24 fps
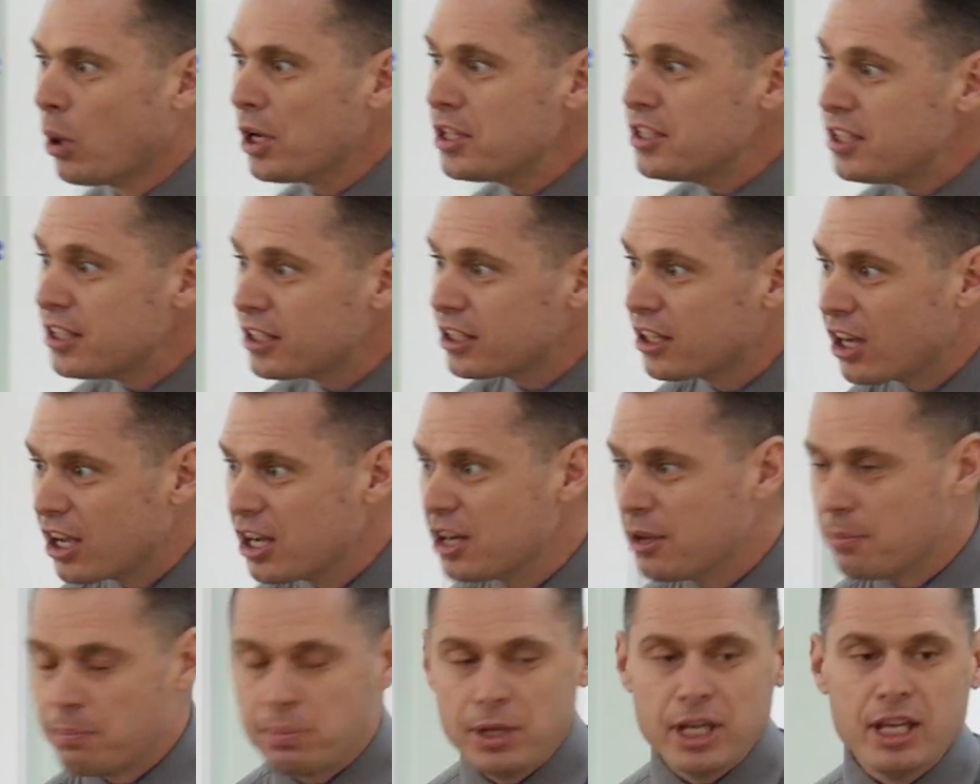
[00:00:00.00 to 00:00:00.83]
What's it
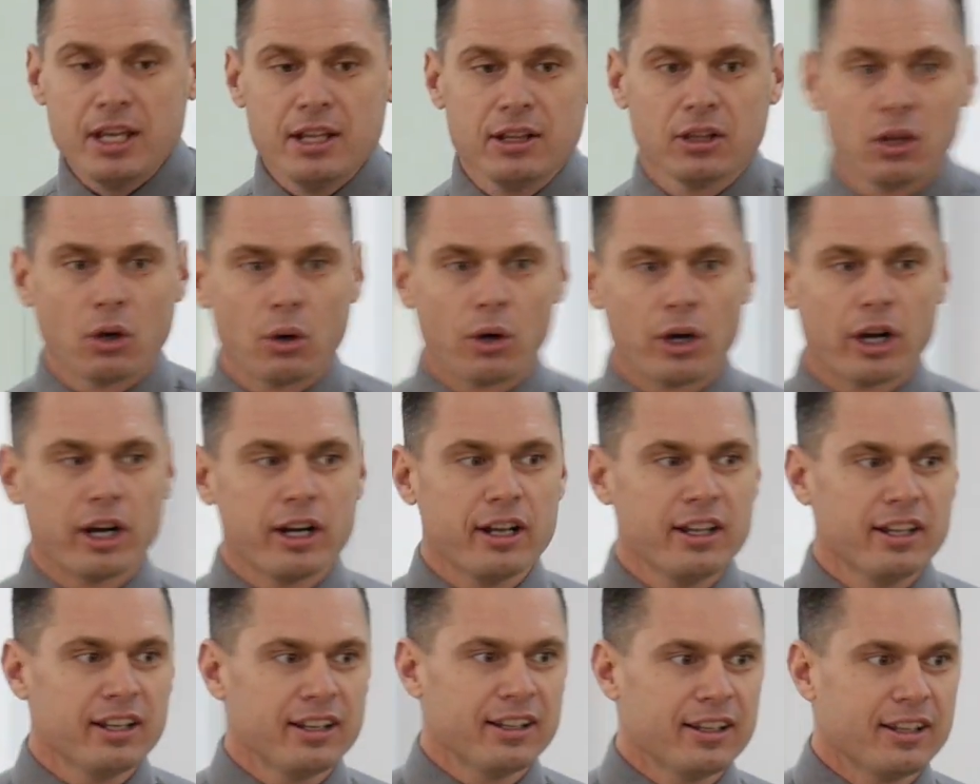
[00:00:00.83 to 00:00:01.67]
going to be,
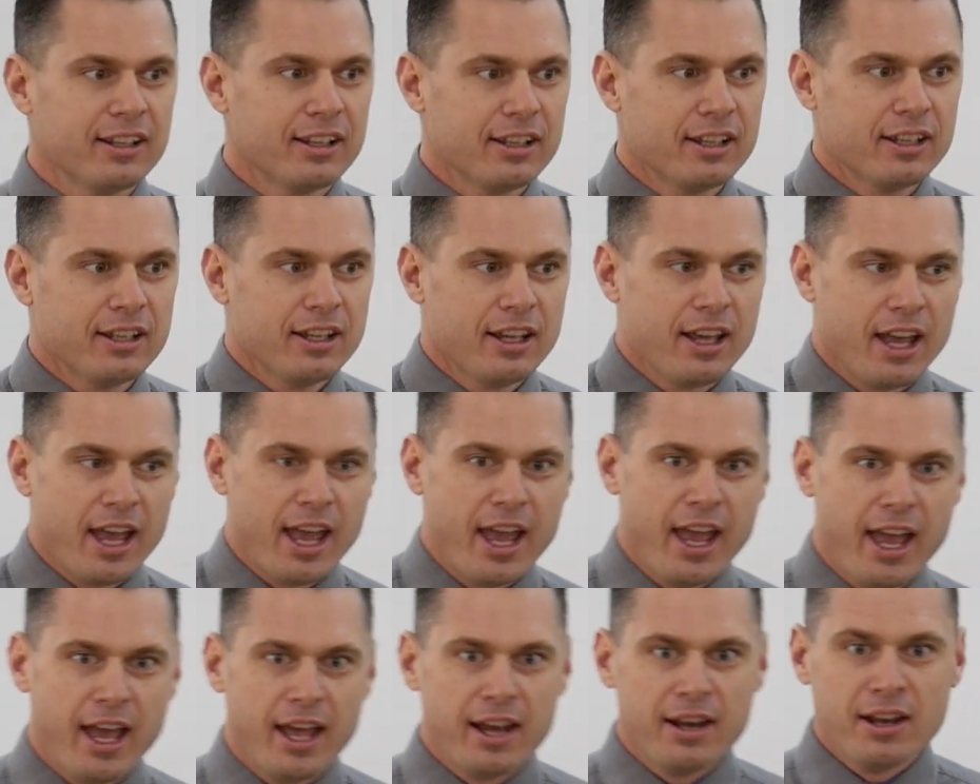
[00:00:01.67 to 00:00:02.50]
Lord?
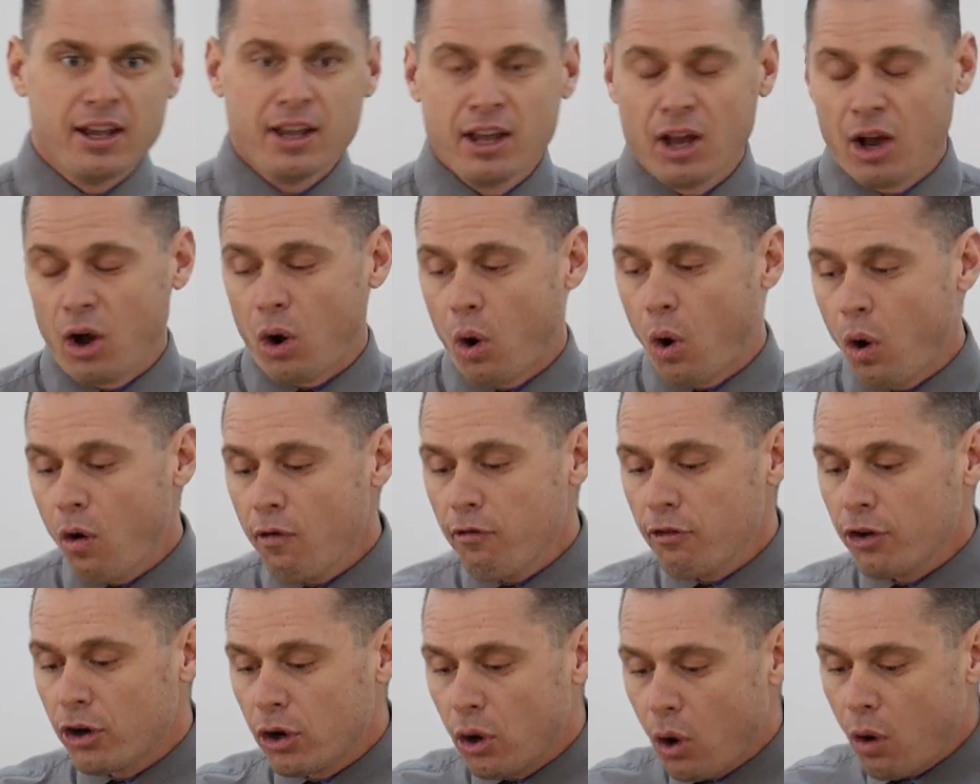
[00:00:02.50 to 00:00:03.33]
And
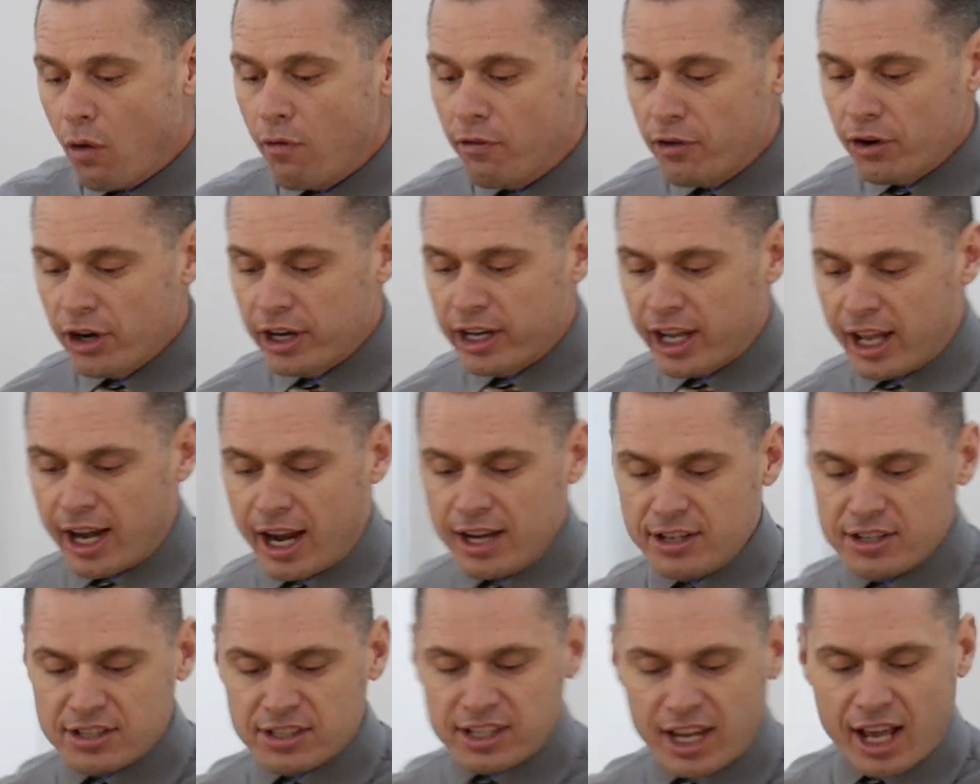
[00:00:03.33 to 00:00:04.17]
over and over again,
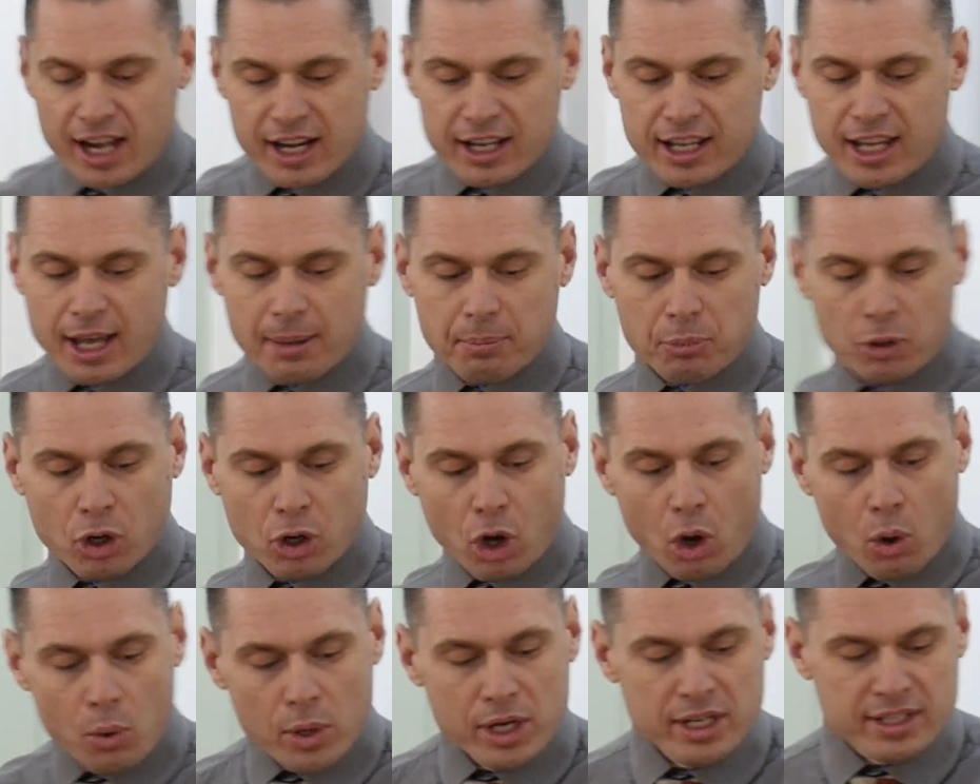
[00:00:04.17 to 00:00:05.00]
I just kind of kept
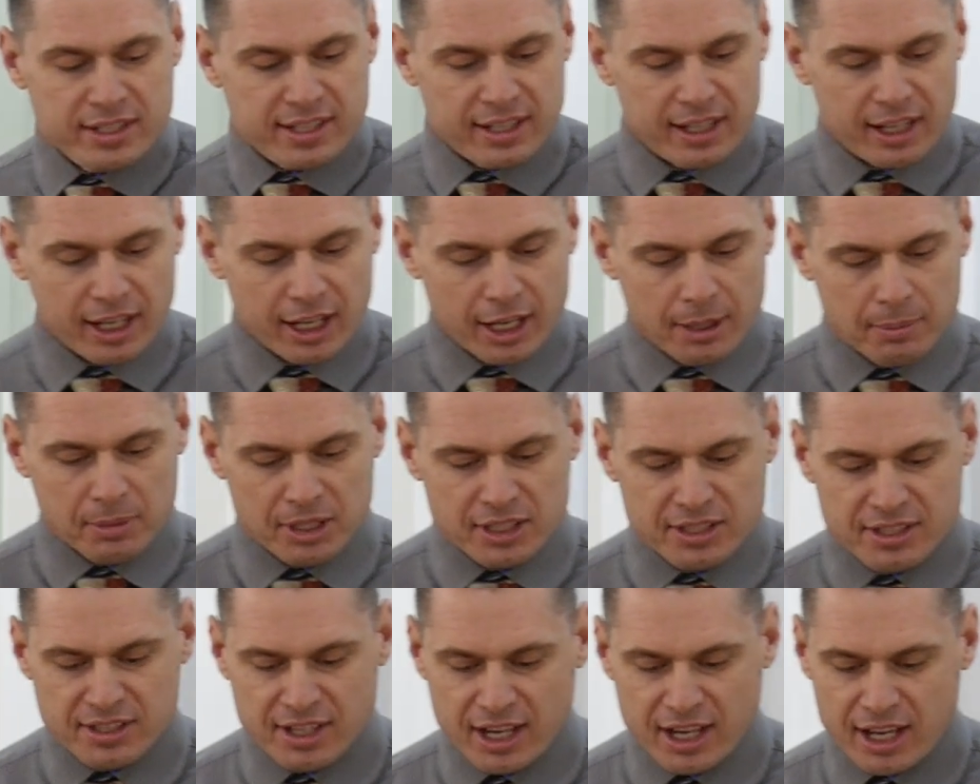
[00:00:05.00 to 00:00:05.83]
going to Him
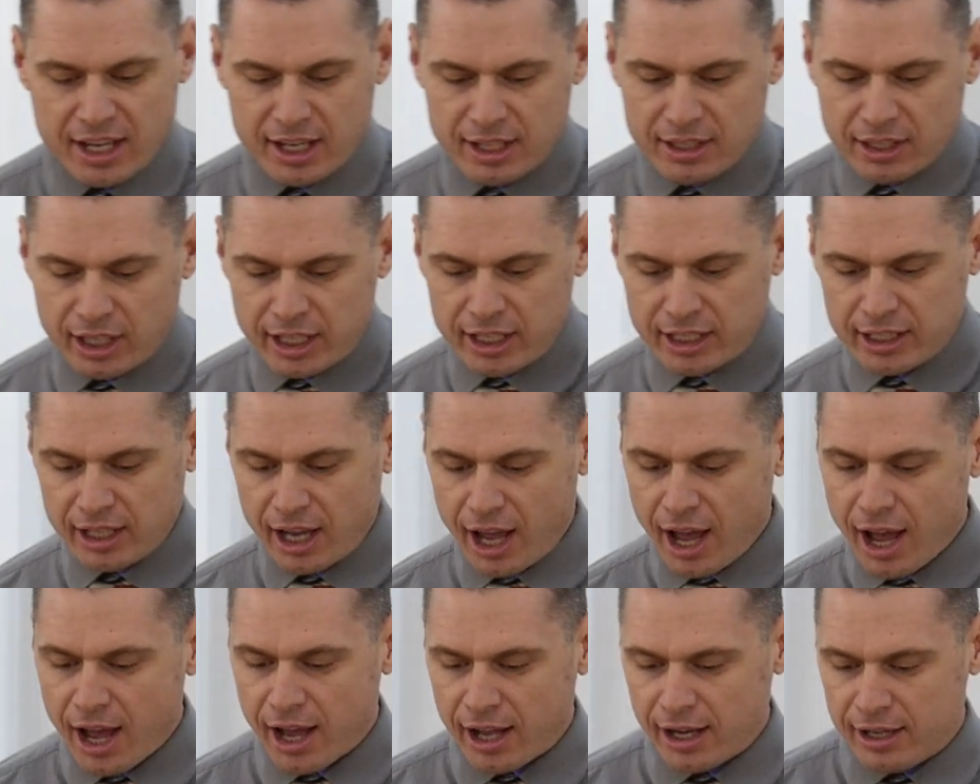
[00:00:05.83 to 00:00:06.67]
and saying, like,
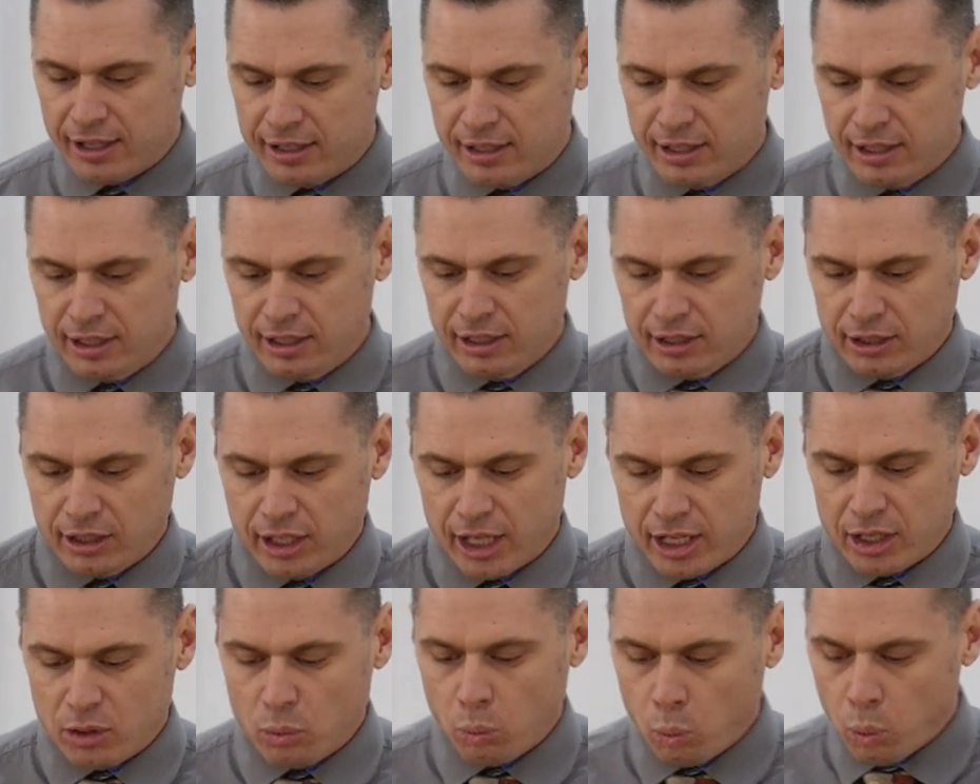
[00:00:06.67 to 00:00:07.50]
God,
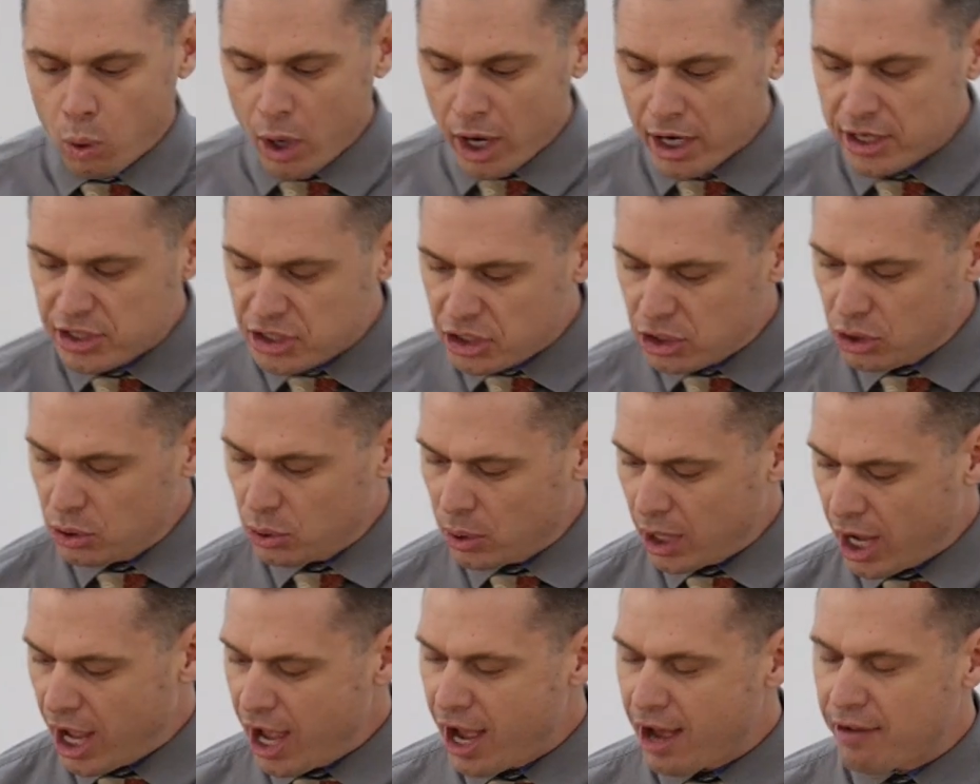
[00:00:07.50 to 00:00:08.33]
like, what do you
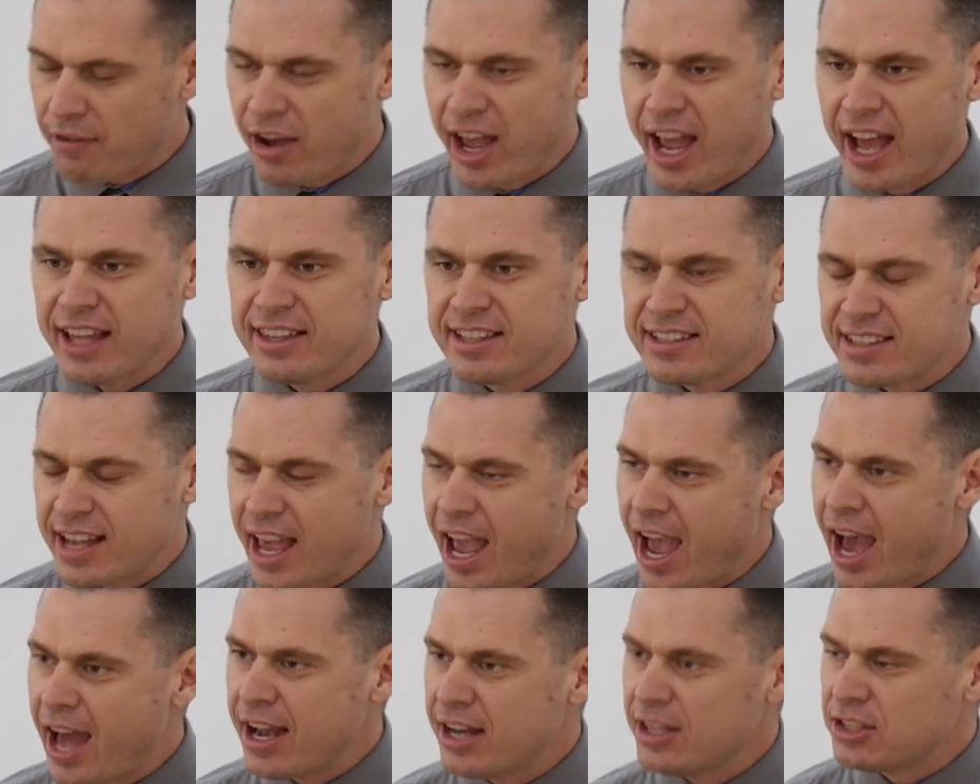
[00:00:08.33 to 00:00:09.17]
have? I had this
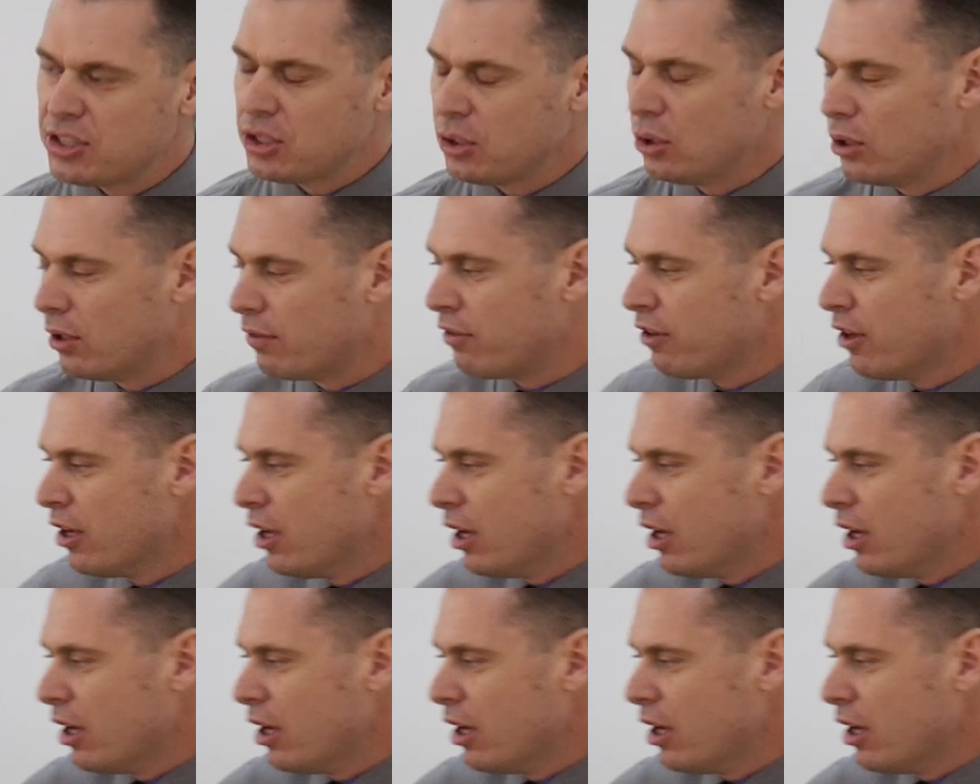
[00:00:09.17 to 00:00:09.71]
attitude of,